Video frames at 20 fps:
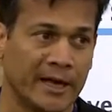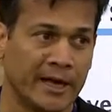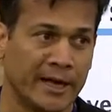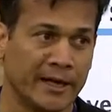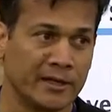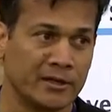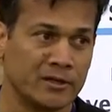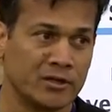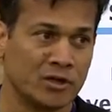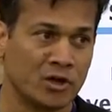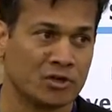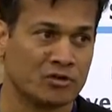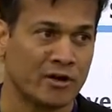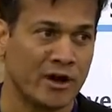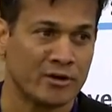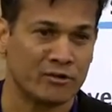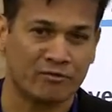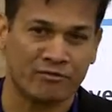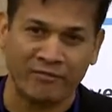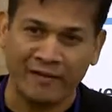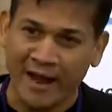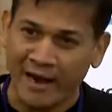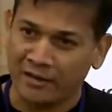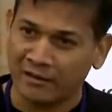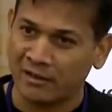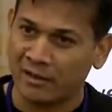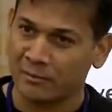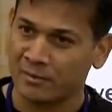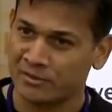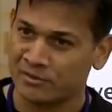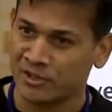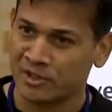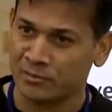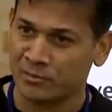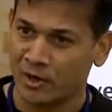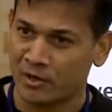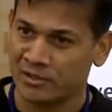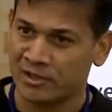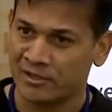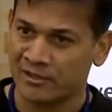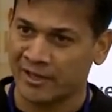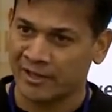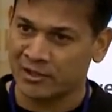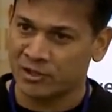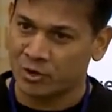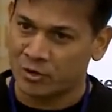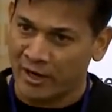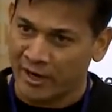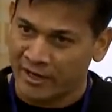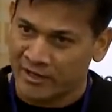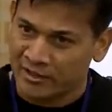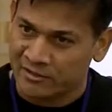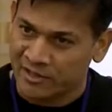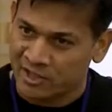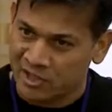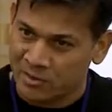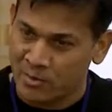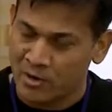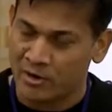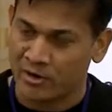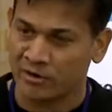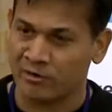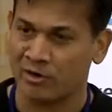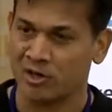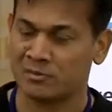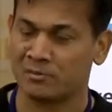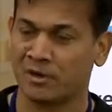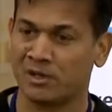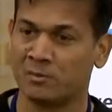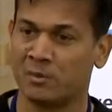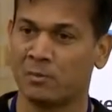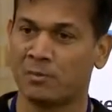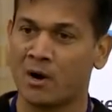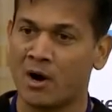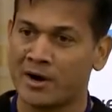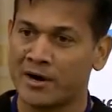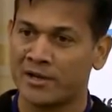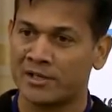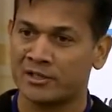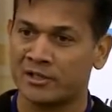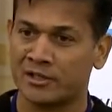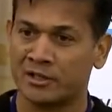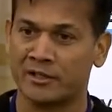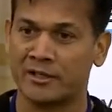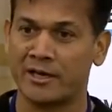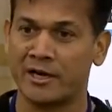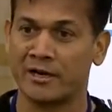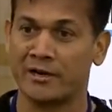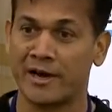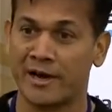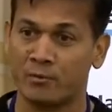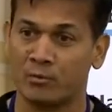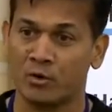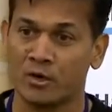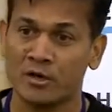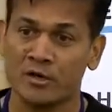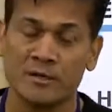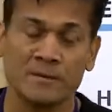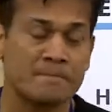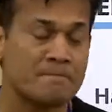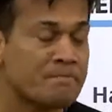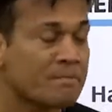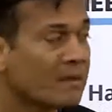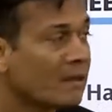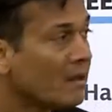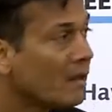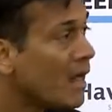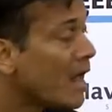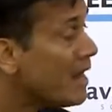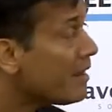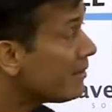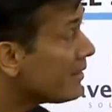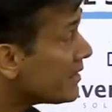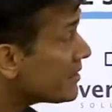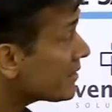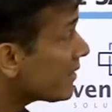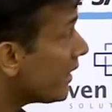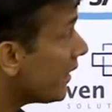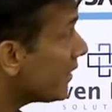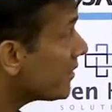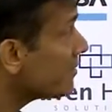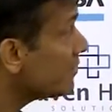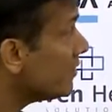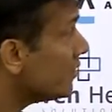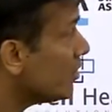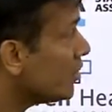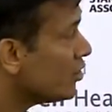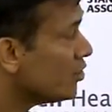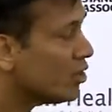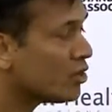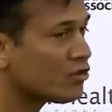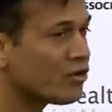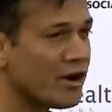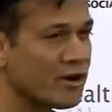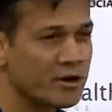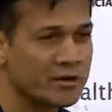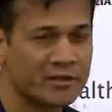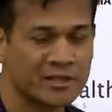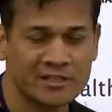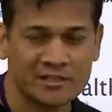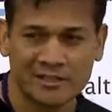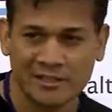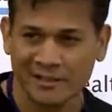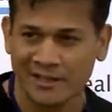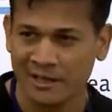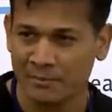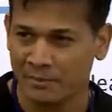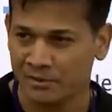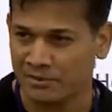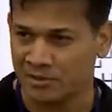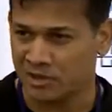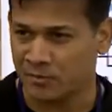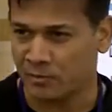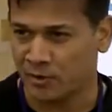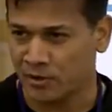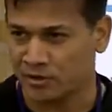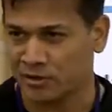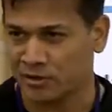and you're trying to flatten the business process that today is distributed across multiple parties in a network. And in this case, you're trying to distill that business